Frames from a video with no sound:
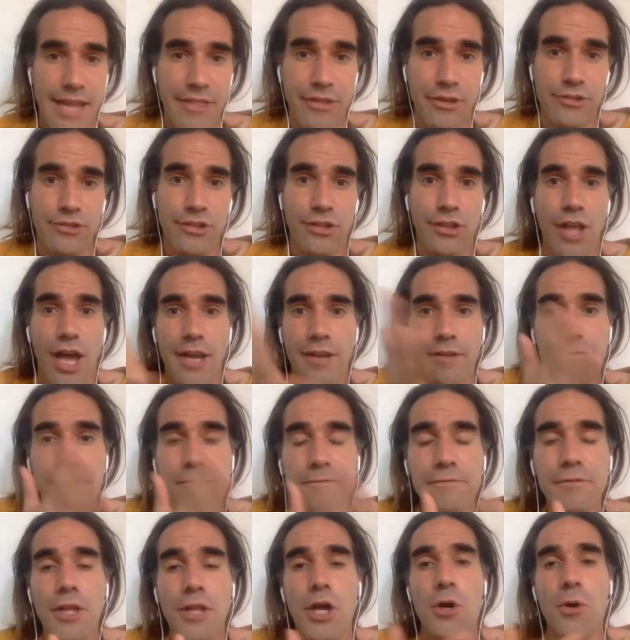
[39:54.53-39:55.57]
And there's a lot
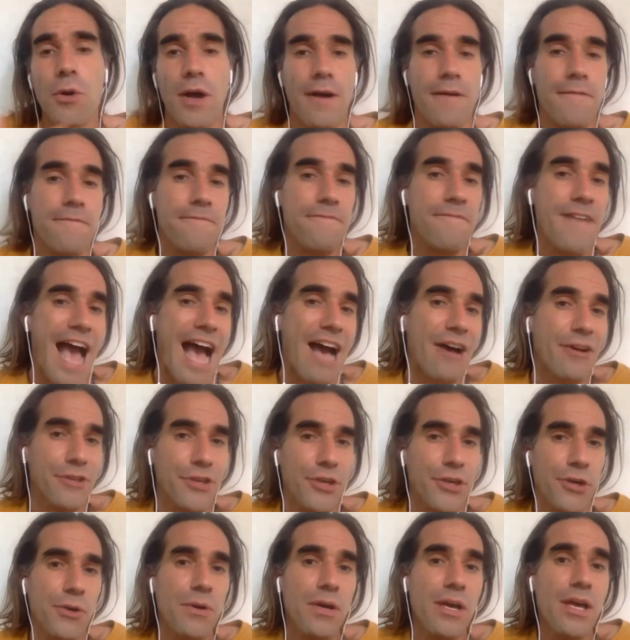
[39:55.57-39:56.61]
of flow of
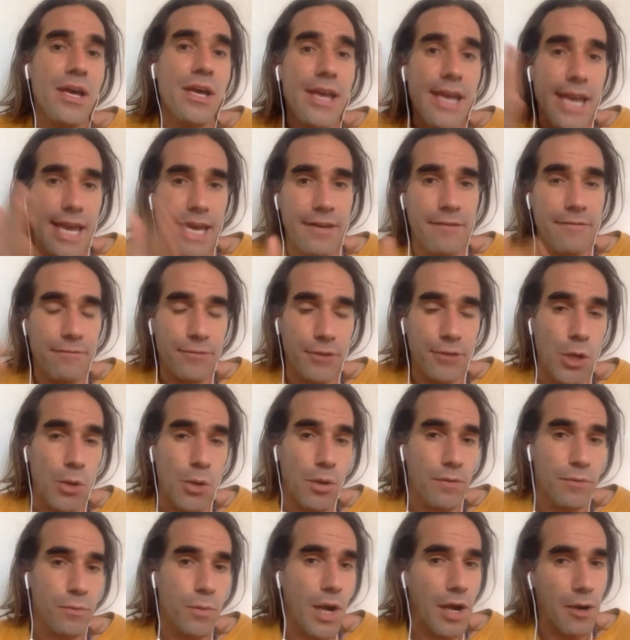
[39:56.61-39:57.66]
value and
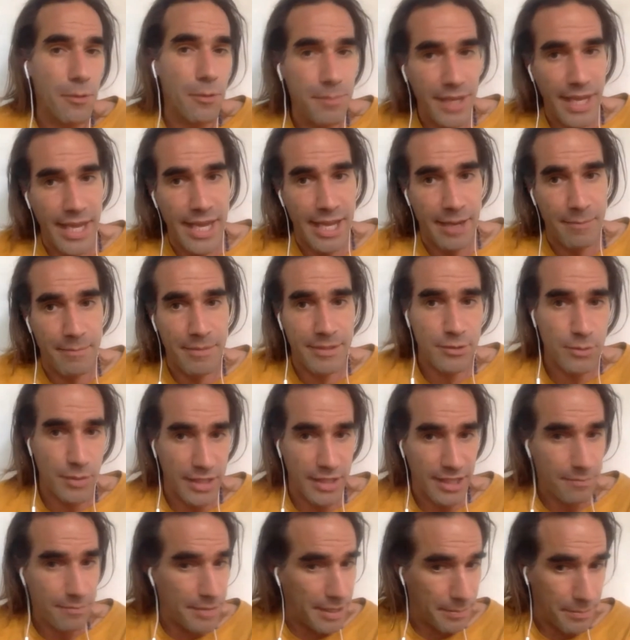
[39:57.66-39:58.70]
flow of well-being
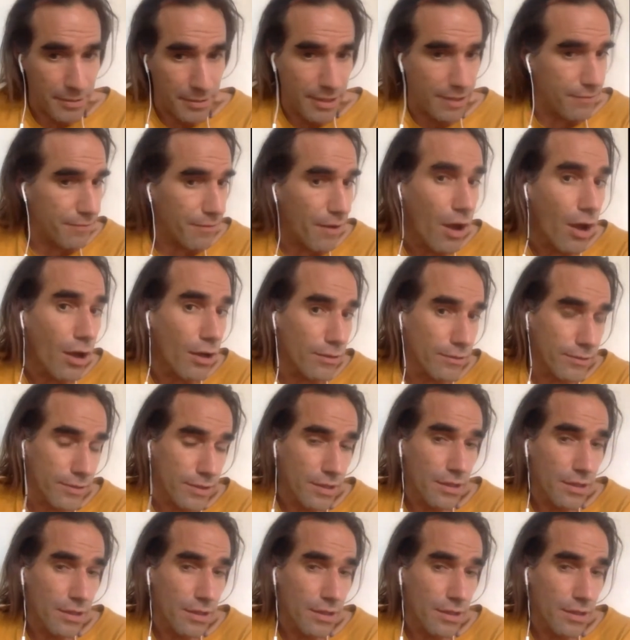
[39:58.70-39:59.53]
between the people involved.